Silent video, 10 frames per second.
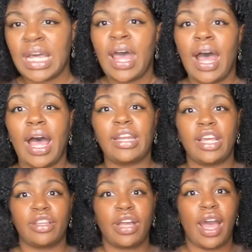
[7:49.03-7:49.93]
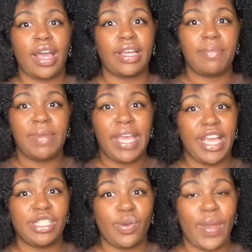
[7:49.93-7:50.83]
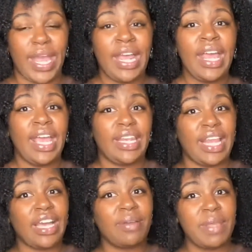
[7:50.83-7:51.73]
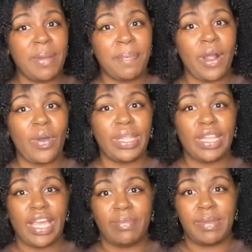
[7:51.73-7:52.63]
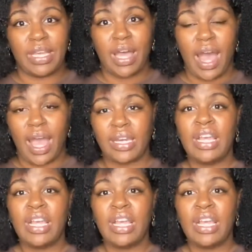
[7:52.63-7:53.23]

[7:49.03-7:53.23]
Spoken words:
Another con could be a HOA, and that could be a pro and that could be a con.